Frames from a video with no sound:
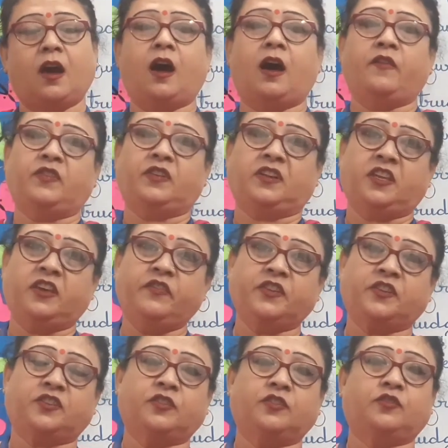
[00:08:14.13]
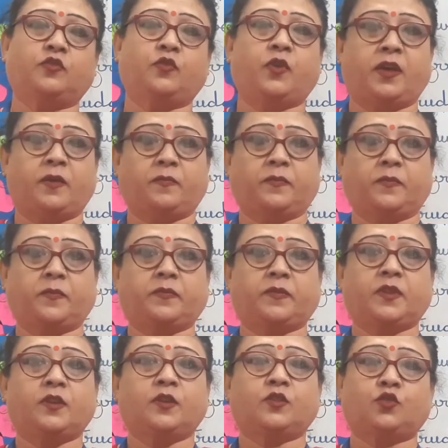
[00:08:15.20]
I will give it to him.
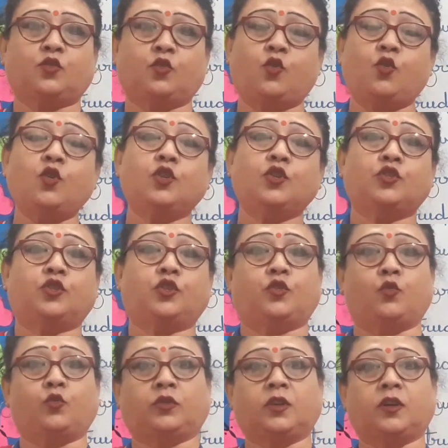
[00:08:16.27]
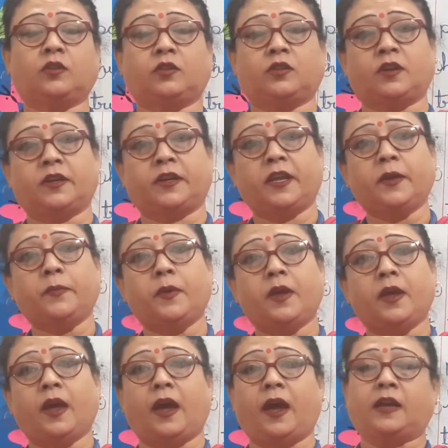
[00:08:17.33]
So she took the turnip
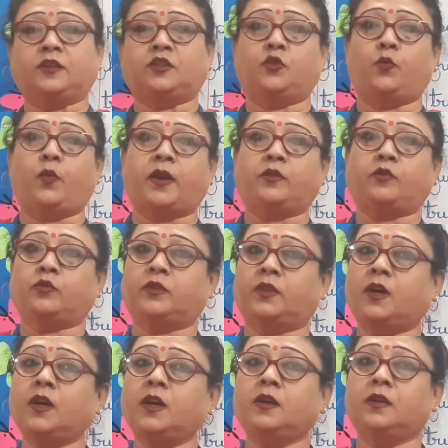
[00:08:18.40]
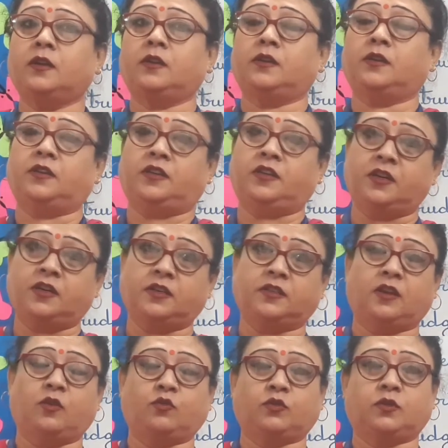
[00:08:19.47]
and she went to the
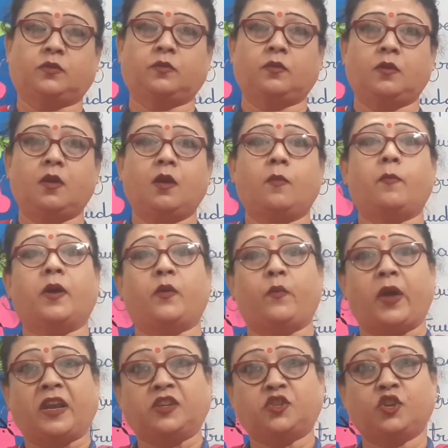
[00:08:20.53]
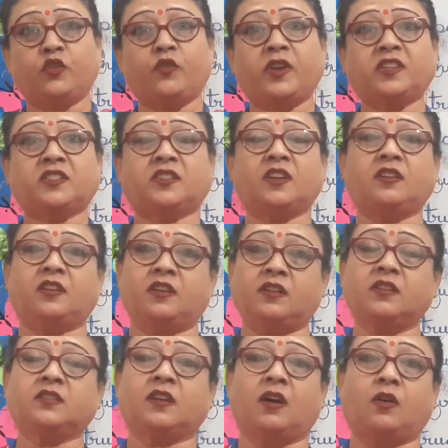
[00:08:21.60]
deer's house. But when she reached the
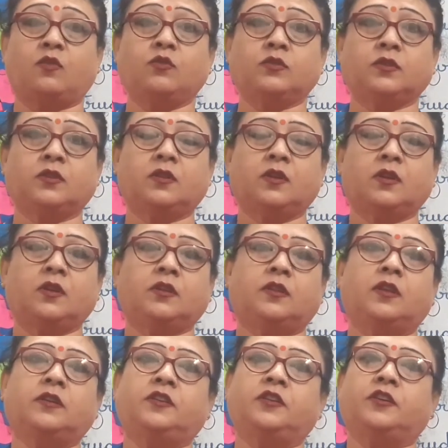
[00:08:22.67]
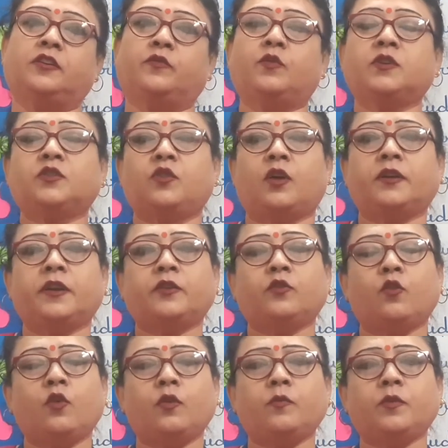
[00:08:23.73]
deer's house, the deer was not at
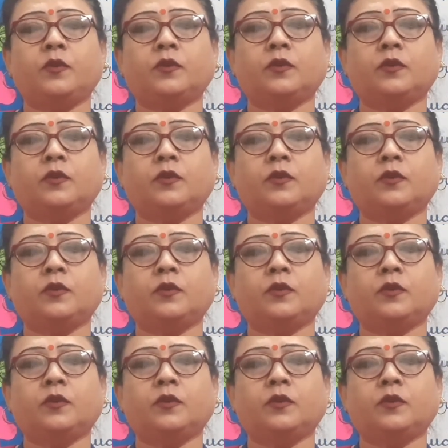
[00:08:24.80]
home.